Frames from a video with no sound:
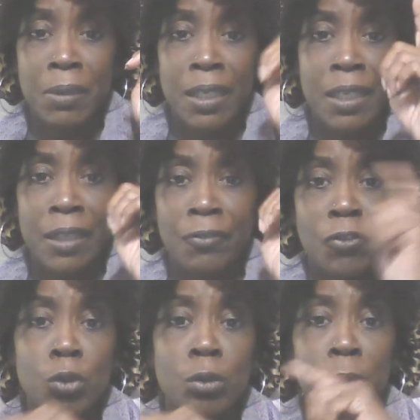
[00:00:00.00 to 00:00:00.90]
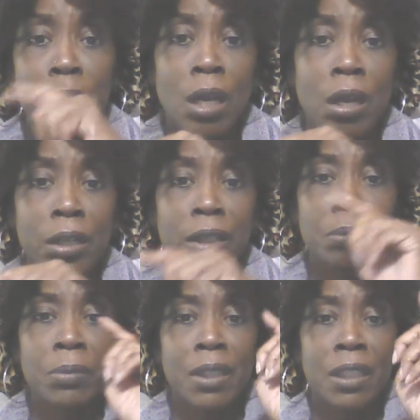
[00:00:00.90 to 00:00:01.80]
and Fuda was
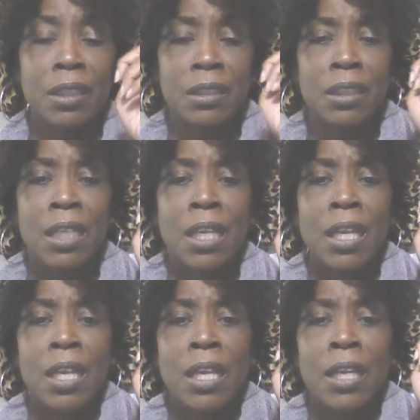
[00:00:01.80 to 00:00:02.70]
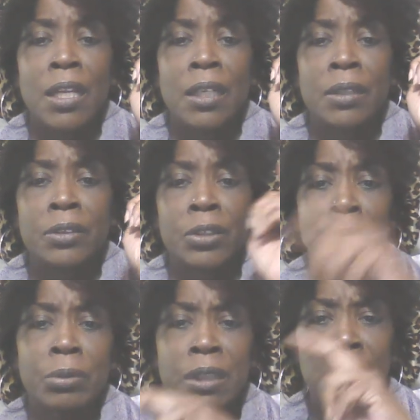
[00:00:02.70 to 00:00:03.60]
arguing because
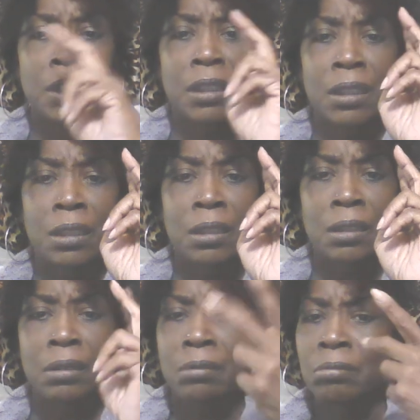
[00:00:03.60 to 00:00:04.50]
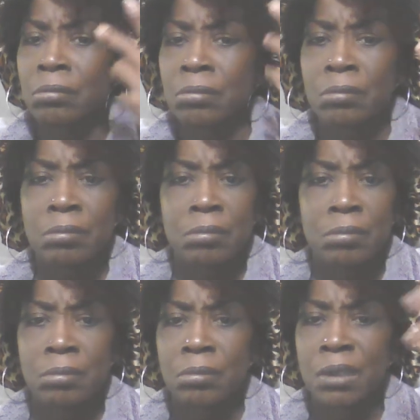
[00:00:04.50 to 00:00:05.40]
Teresa.
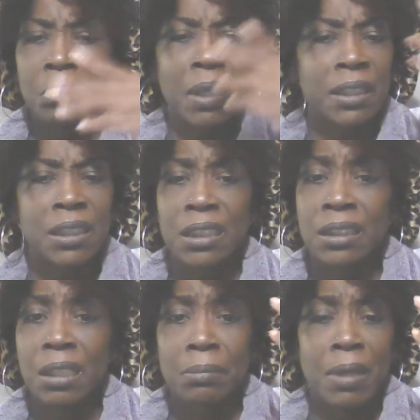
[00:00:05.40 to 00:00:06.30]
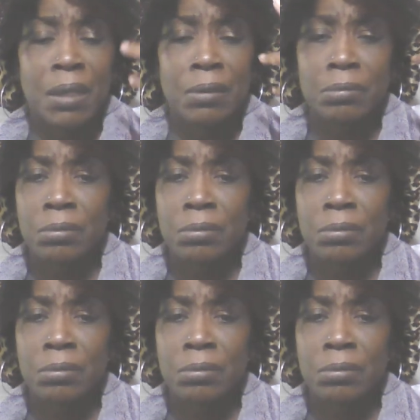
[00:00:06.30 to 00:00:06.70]
Somebody said something about